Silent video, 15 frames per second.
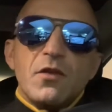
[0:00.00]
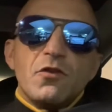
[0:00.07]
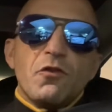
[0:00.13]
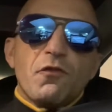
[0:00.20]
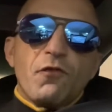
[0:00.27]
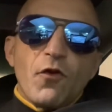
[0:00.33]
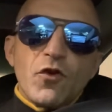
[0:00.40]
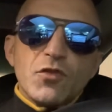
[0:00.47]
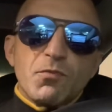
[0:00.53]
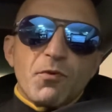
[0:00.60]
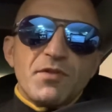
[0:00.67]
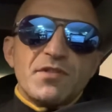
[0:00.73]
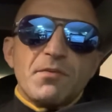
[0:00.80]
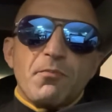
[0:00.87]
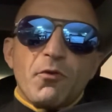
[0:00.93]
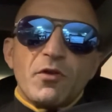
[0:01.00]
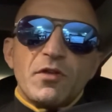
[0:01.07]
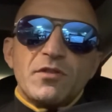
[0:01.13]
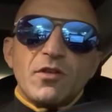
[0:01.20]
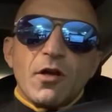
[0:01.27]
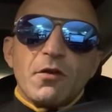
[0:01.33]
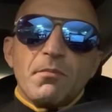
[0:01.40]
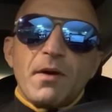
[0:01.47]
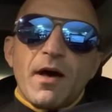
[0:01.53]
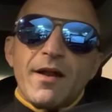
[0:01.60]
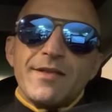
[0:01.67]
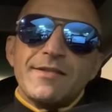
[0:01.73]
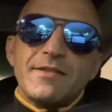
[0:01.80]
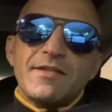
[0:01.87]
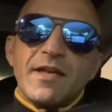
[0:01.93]
The first principle to talk about
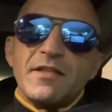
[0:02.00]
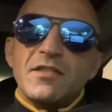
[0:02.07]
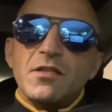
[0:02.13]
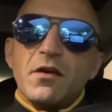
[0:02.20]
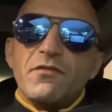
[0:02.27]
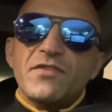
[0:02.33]
is this idea